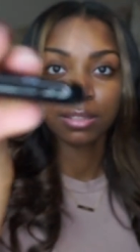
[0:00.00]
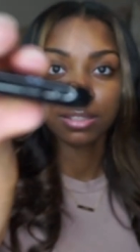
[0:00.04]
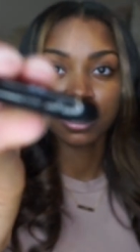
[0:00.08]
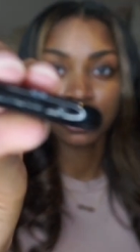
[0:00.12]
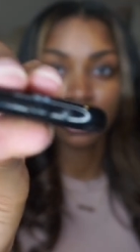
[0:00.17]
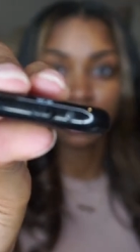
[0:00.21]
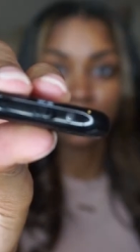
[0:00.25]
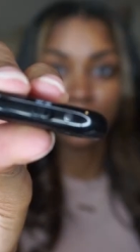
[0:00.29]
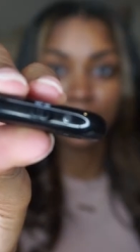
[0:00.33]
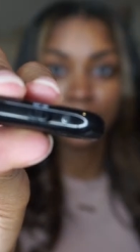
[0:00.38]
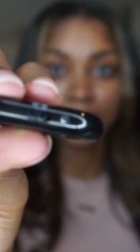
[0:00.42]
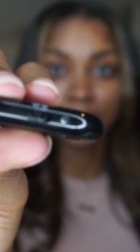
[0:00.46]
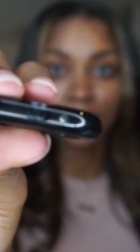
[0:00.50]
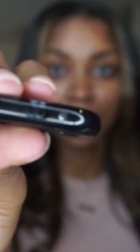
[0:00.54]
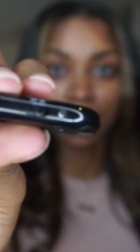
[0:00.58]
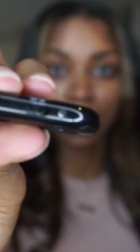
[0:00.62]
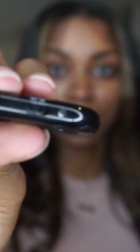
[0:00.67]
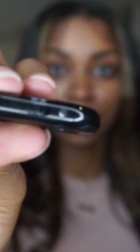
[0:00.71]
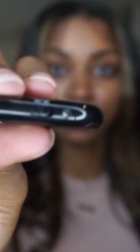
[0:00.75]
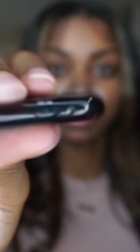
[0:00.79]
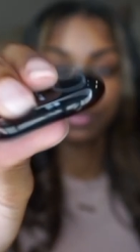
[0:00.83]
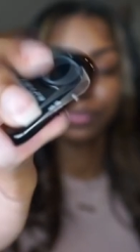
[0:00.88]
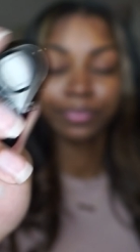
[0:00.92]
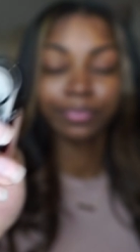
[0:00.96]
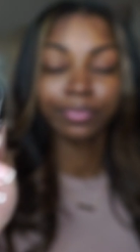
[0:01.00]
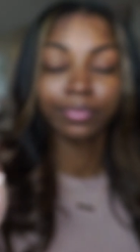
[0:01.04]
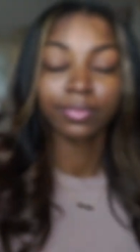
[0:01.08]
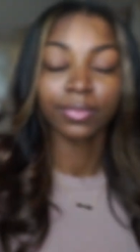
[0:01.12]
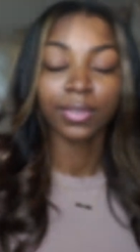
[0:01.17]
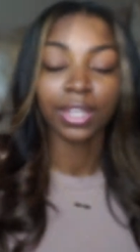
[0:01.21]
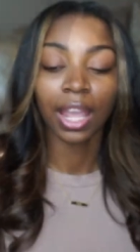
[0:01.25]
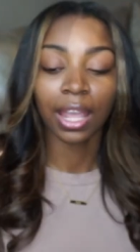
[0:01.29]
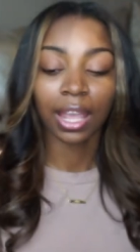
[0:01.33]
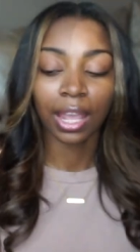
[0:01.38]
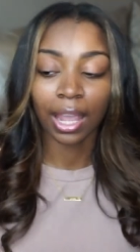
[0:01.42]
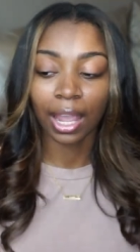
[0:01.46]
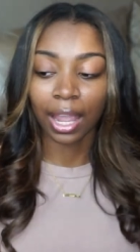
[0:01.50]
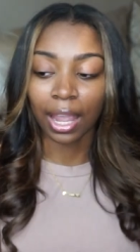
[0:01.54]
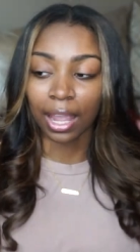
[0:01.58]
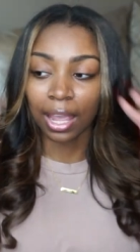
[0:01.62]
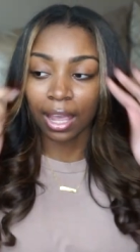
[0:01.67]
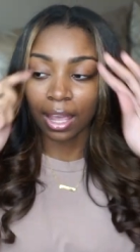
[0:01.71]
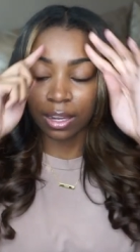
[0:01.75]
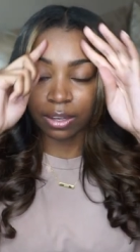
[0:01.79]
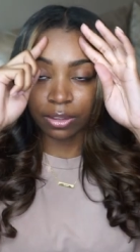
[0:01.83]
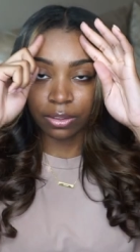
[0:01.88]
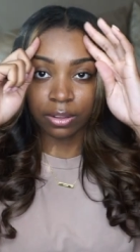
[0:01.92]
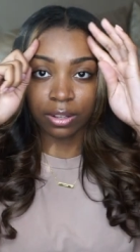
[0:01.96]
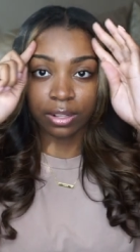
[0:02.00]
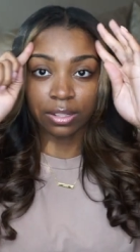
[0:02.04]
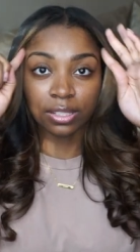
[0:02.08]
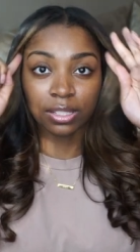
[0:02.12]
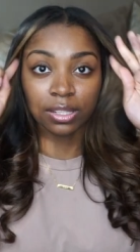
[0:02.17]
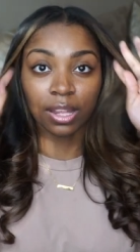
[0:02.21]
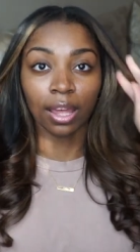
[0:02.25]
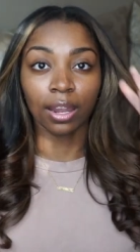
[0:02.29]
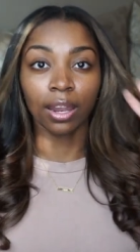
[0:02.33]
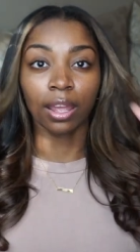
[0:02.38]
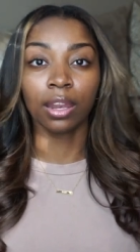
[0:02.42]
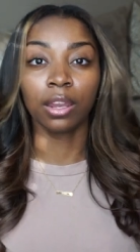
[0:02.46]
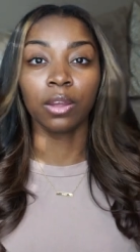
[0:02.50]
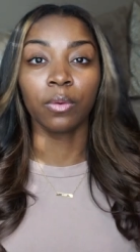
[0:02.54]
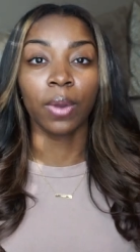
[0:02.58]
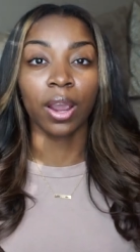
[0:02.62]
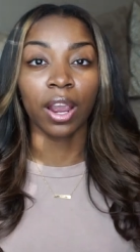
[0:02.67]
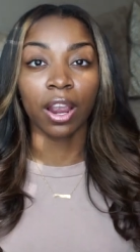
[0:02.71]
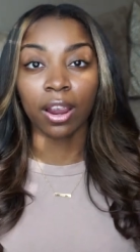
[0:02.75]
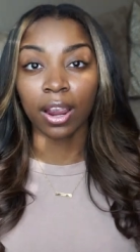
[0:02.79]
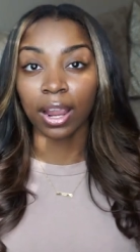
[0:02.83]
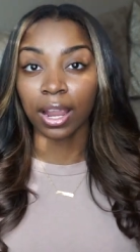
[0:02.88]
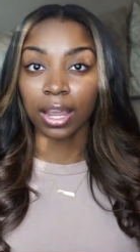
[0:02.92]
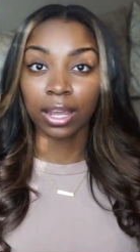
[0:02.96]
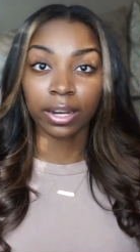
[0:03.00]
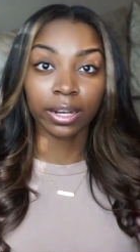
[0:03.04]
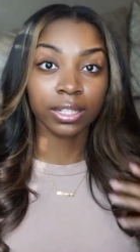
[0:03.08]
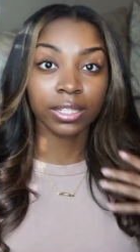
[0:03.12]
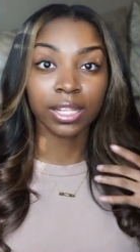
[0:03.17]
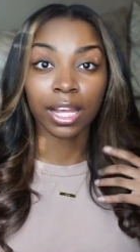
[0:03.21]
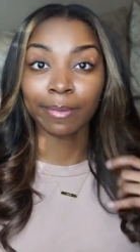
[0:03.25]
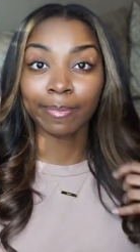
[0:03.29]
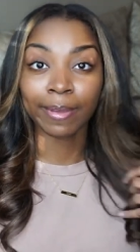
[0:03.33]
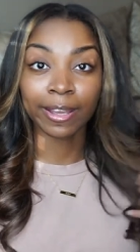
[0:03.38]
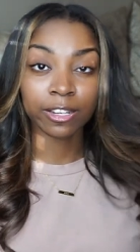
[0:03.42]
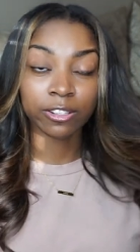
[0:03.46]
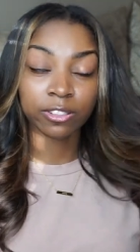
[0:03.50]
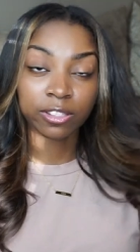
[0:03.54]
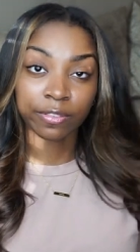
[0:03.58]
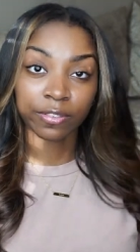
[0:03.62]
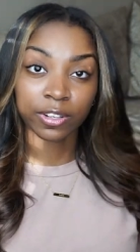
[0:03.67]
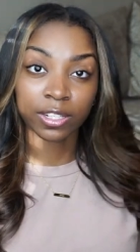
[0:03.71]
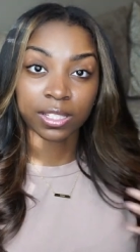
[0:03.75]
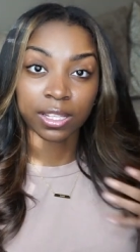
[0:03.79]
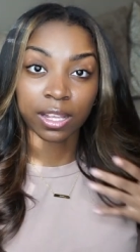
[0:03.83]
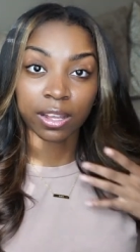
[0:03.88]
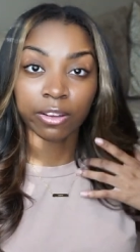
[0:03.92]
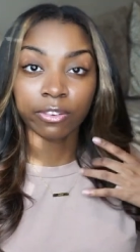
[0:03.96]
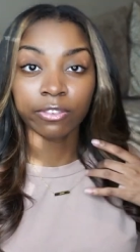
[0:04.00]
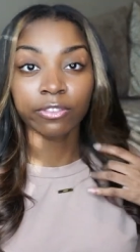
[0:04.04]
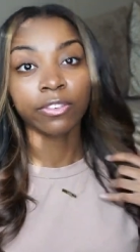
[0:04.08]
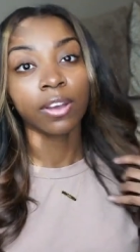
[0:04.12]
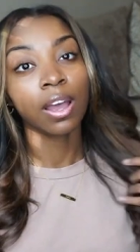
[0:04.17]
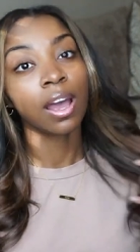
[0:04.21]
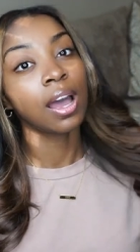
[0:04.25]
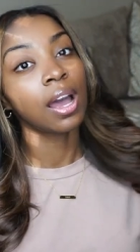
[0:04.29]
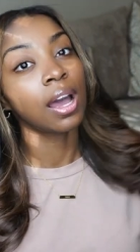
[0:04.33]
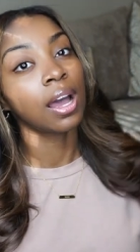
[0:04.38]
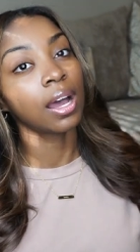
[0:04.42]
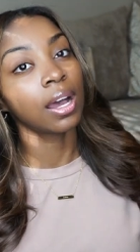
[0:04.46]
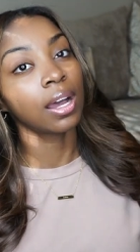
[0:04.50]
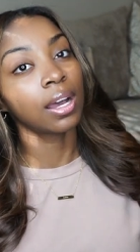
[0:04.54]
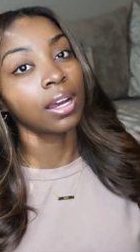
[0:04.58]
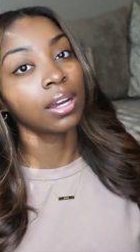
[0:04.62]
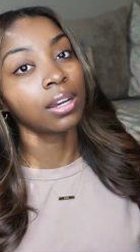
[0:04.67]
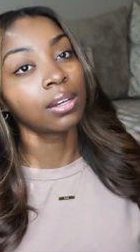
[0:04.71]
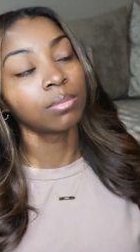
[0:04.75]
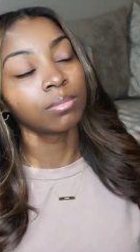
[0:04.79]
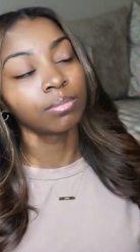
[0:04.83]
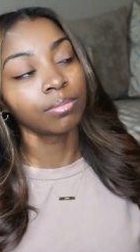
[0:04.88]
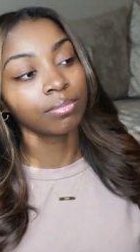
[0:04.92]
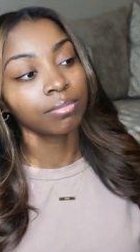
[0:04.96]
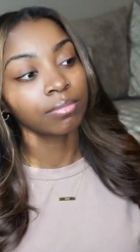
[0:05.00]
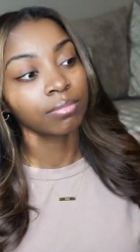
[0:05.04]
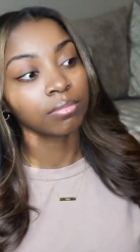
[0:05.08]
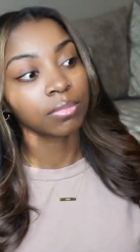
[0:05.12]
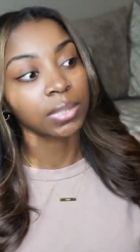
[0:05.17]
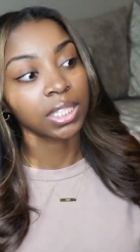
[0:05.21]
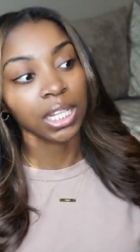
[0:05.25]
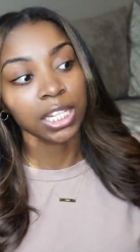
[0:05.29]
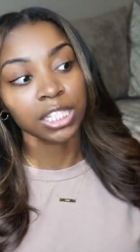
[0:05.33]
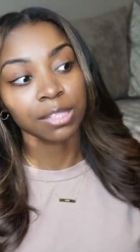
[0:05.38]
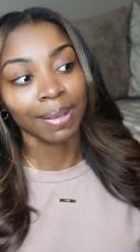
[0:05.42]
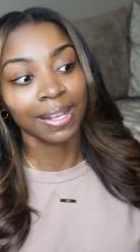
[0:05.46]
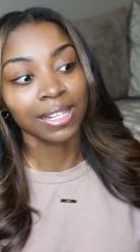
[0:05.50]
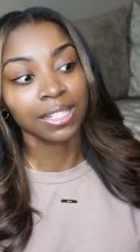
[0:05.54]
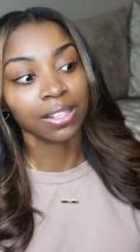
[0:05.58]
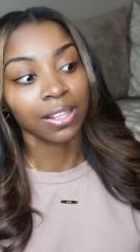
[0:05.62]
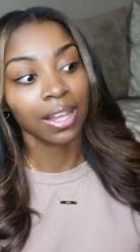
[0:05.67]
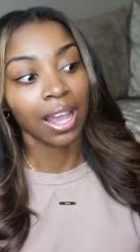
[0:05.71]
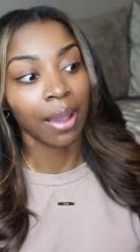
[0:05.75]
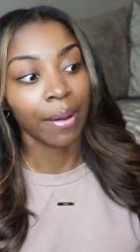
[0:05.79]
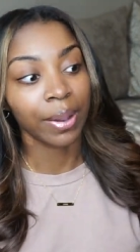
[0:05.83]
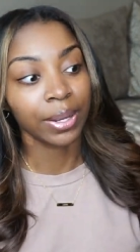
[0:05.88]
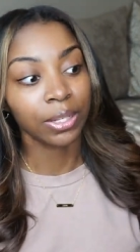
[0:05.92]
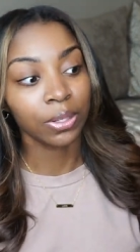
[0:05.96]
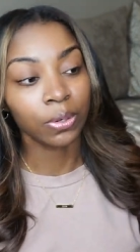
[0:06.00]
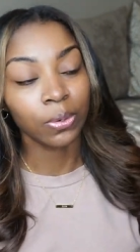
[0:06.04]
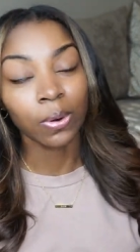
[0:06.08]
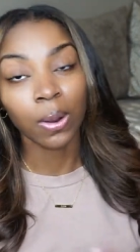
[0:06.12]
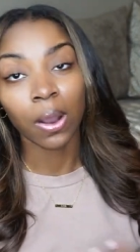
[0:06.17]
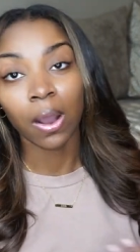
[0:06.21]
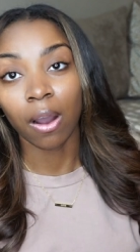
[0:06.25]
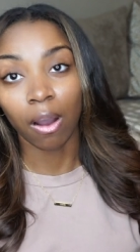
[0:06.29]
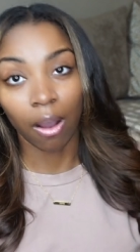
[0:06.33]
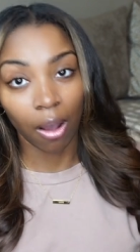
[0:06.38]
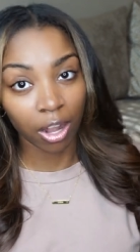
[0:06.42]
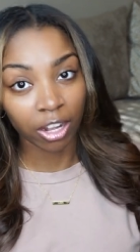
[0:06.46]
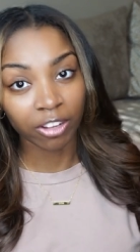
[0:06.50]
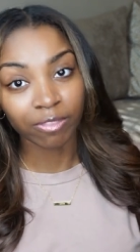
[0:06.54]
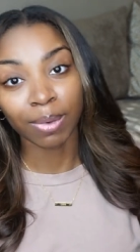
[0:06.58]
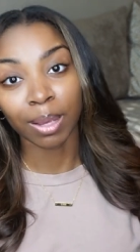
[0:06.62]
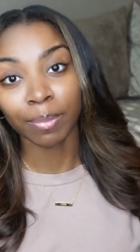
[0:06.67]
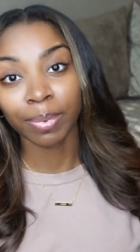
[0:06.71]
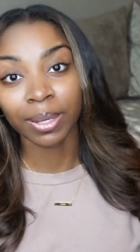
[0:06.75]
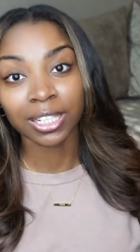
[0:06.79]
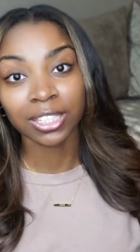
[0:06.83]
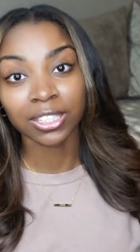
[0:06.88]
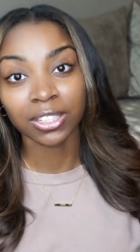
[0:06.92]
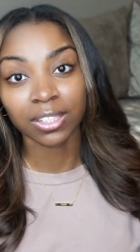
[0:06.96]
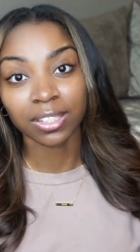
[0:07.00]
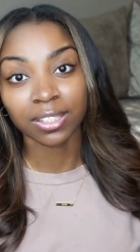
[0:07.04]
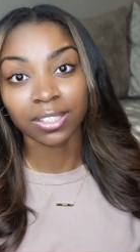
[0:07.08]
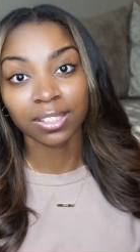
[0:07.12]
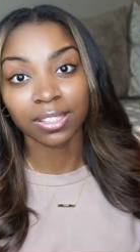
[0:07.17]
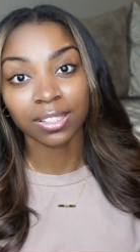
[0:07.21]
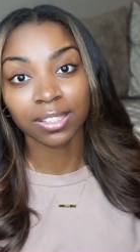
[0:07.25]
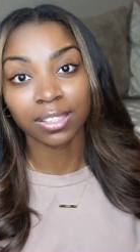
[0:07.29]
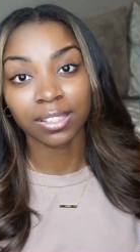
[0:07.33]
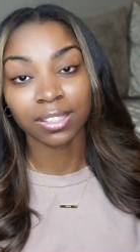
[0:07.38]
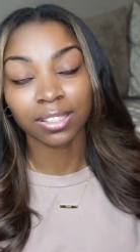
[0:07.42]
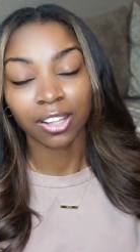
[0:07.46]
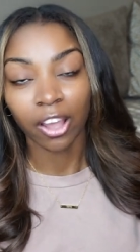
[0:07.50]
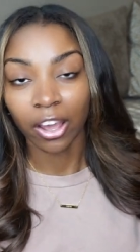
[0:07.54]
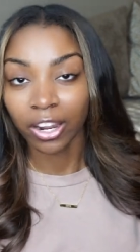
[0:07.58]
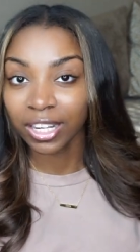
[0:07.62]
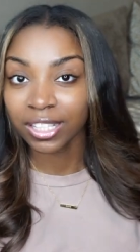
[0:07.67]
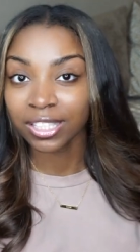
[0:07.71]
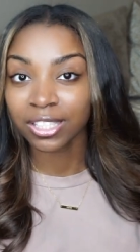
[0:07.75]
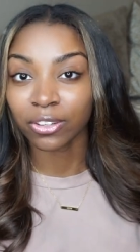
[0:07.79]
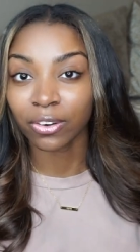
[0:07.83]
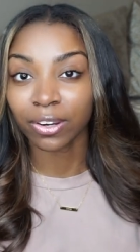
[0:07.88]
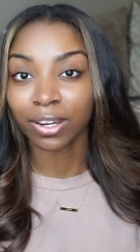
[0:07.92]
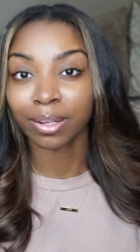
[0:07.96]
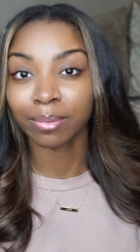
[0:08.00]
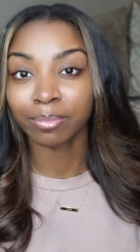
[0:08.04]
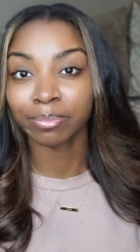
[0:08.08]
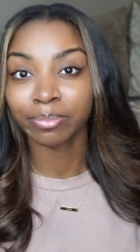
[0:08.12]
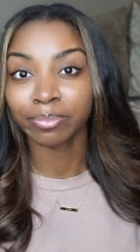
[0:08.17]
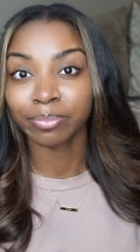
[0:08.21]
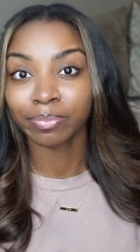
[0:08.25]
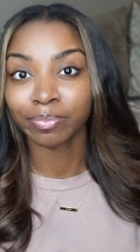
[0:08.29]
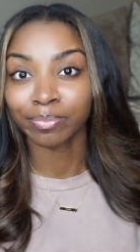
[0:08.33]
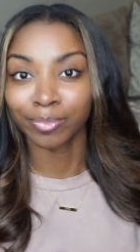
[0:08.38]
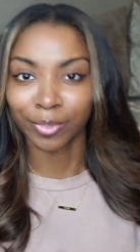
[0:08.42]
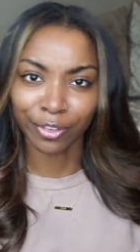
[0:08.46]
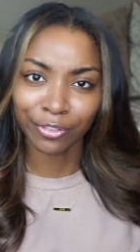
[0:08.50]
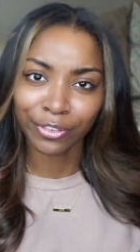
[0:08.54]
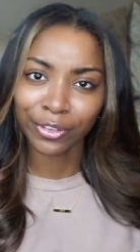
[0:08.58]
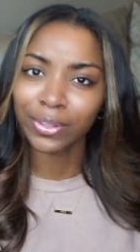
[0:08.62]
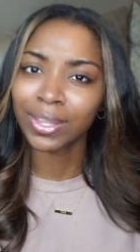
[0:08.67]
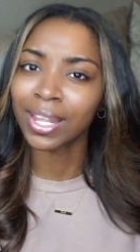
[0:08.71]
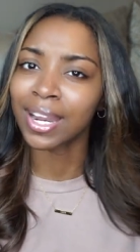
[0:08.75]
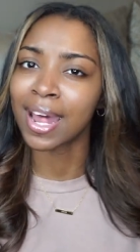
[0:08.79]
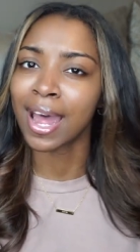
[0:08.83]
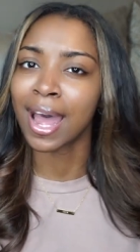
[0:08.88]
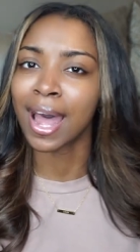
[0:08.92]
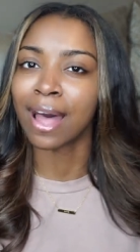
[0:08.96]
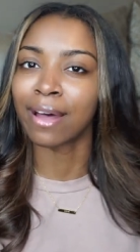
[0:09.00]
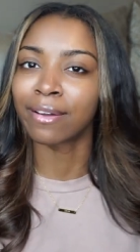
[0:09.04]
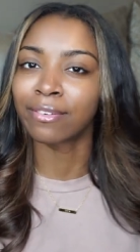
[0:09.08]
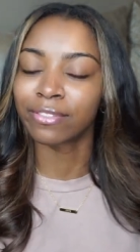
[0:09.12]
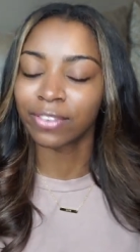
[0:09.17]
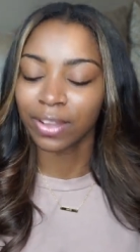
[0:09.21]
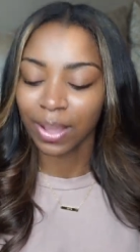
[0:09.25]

turn this on, and you can stand anywhere and take pictures of yourself. Um, and that's basically how I do all of my pictures on Instagram, the few that I have.